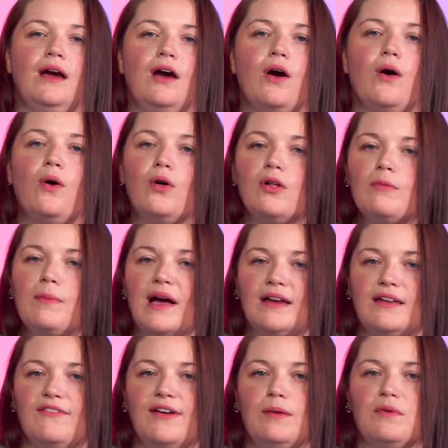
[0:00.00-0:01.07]
Whole
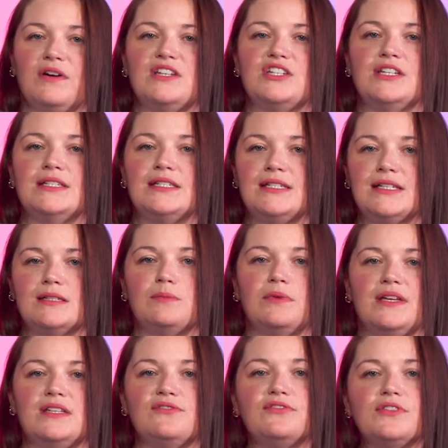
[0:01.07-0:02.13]
body vibrations
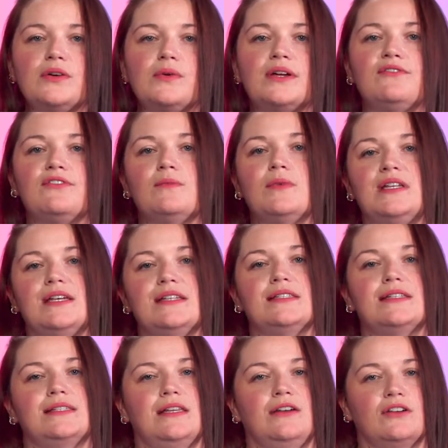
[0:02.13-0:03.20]
displace fluid from the
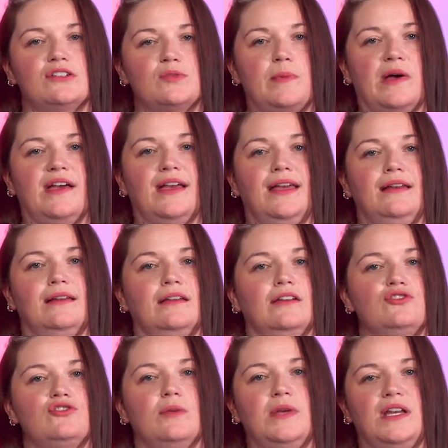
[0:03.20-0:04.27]
discs in our spine,
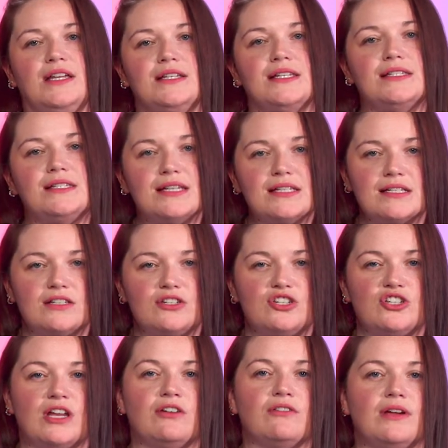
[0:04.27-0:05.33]
contributing to disc
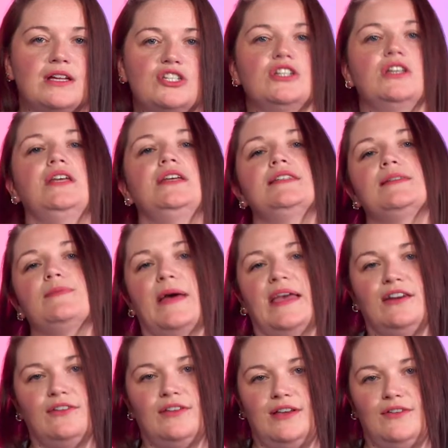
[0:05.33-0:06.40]
degeneration and
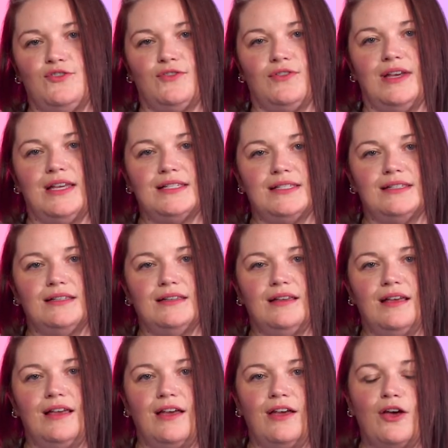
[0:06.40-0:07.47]
spinal injuries.
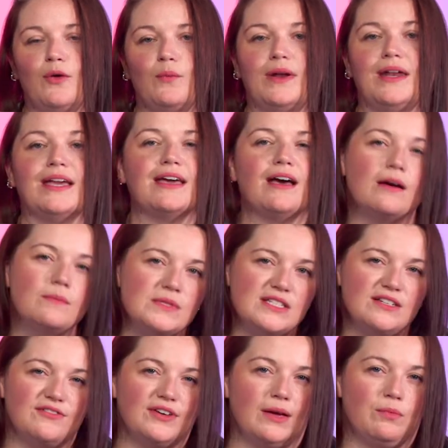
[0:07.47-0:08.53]
When it comes to
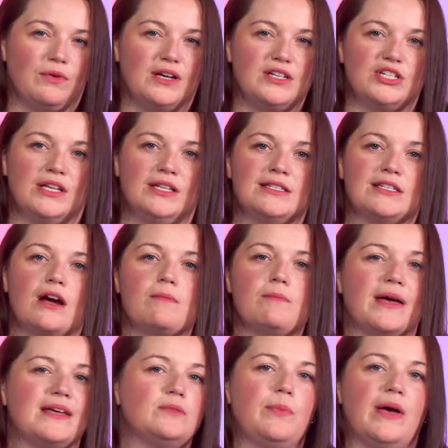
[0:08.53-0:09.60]
vibrations, our
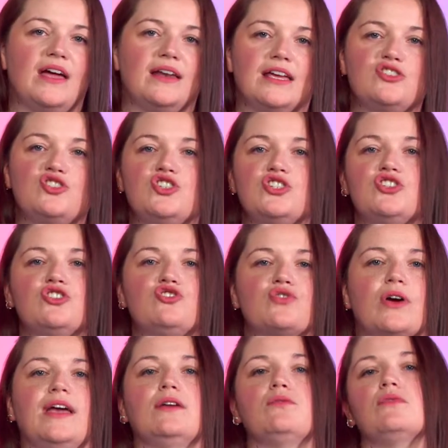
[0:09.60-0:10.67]
best bet is just to
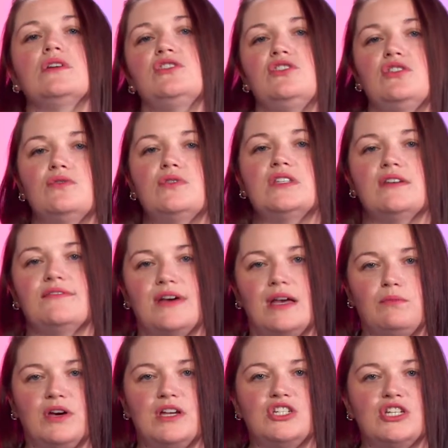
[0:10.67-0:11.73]
try and reduce the
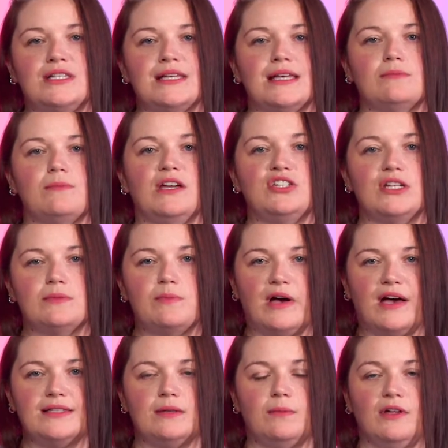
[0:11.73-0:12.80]
vibrations as much as
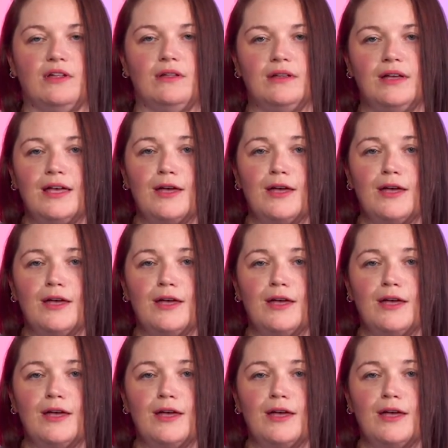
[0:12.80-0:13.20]
possible